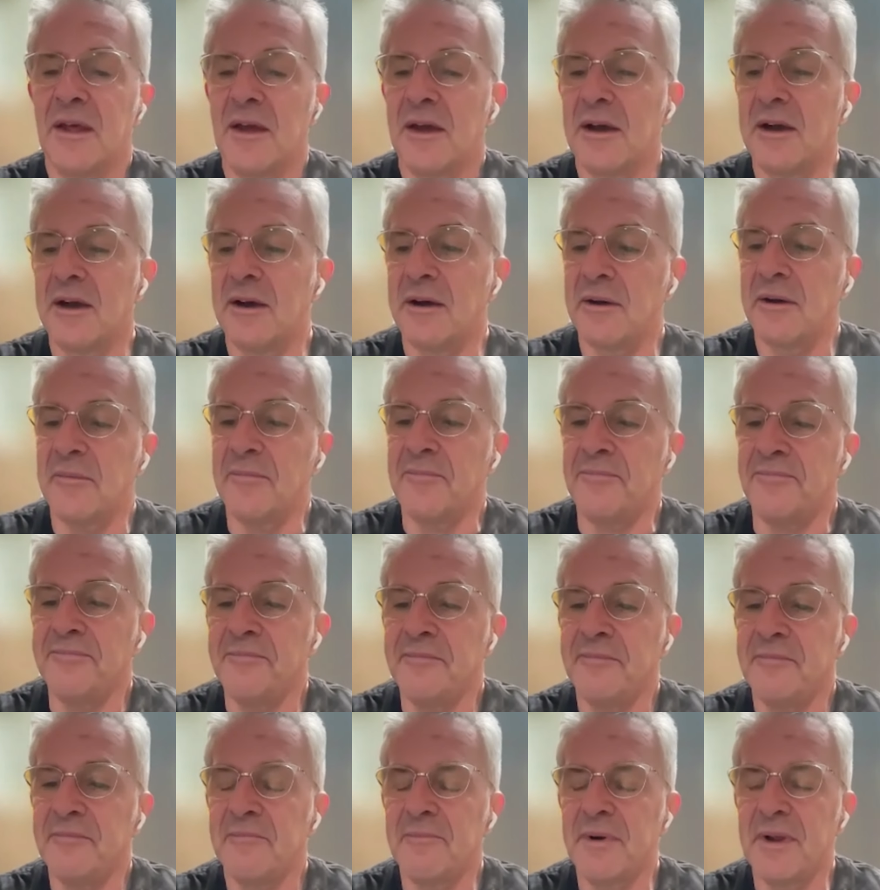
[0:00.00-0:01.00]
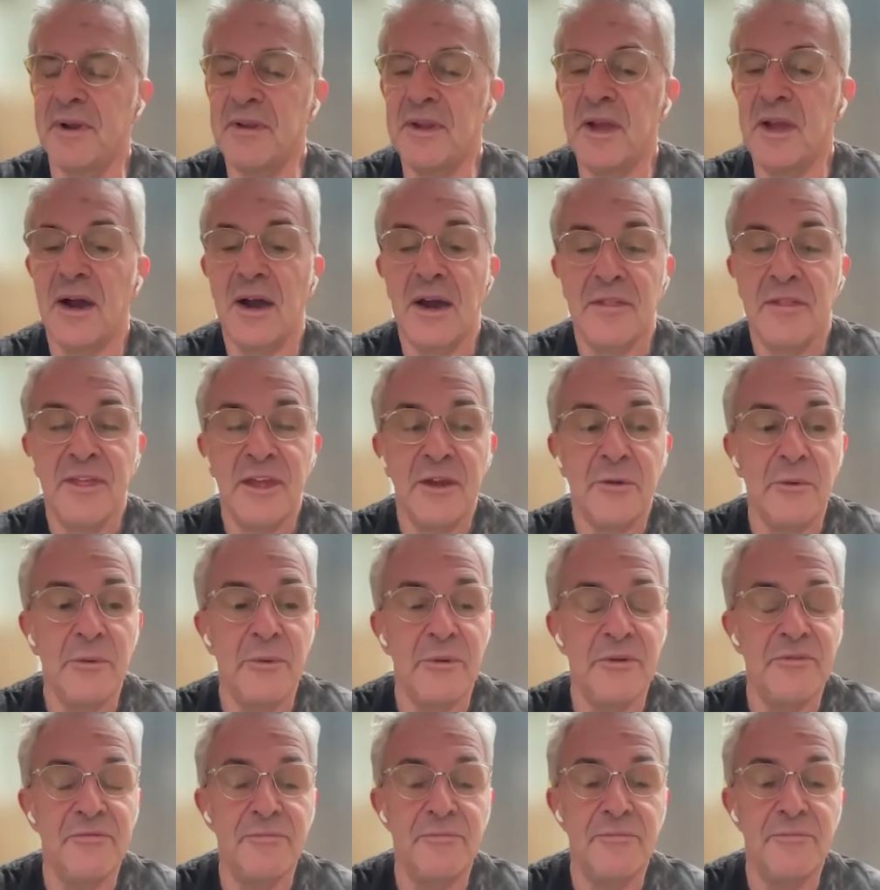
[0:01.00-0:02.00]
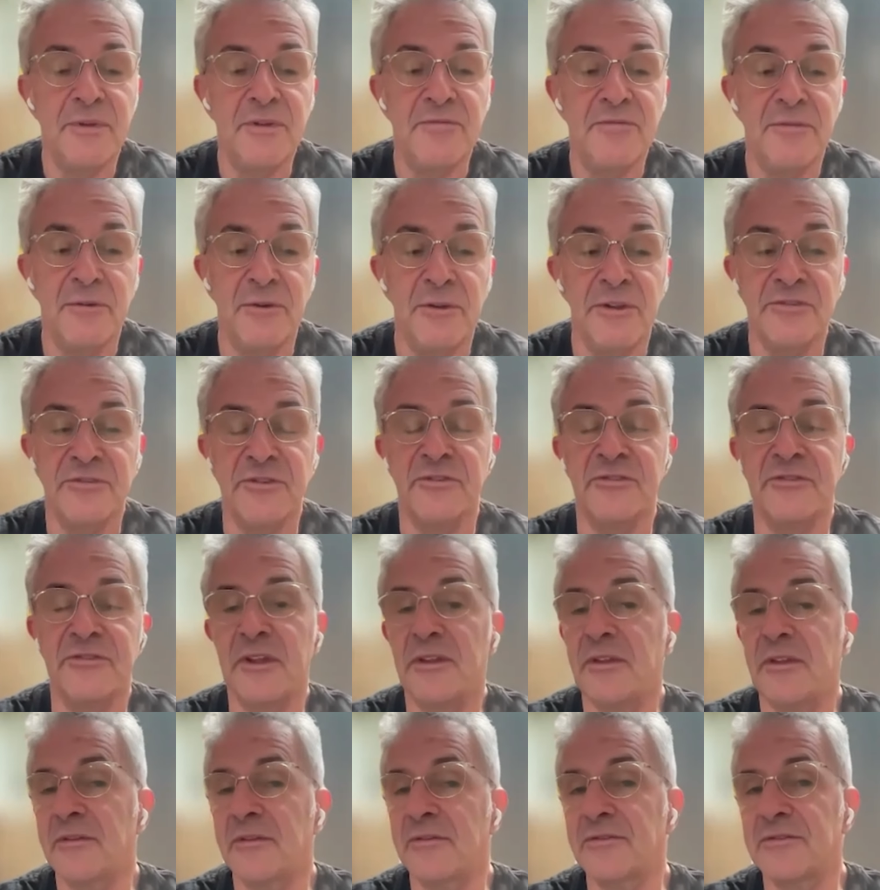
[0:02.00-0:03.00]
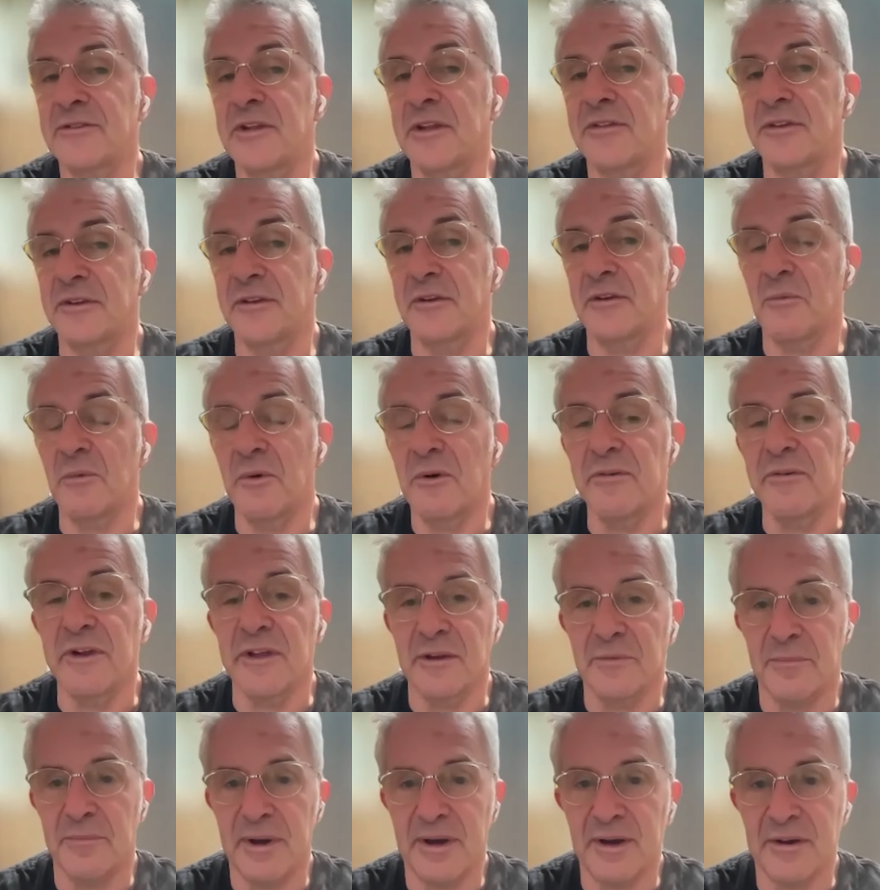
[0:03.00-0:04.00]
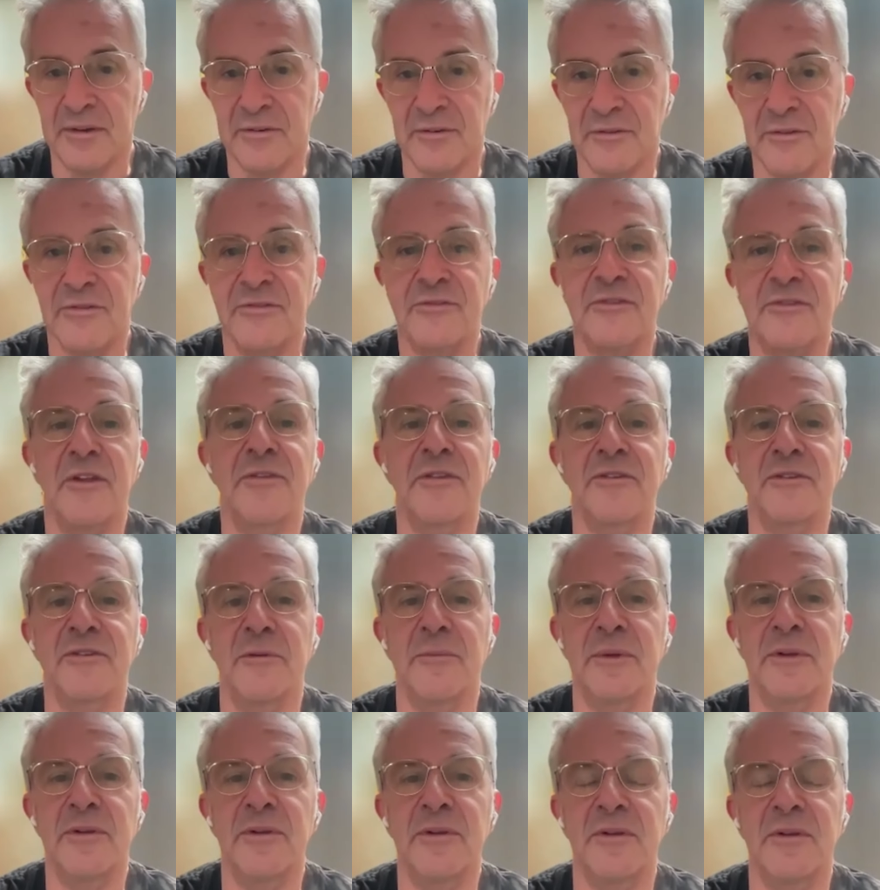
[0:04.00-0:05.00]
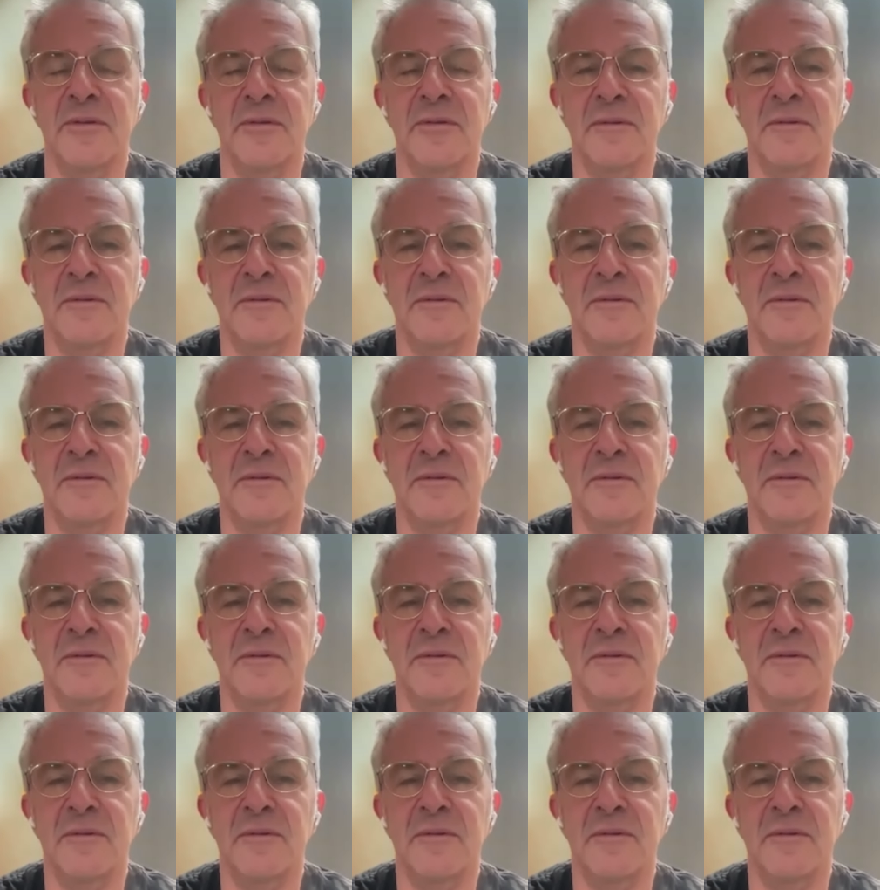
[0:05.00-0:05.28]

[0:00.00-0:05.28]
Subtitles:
But yeah, I think we would be foolish to say that there's nothing to worry about or there's nothing to be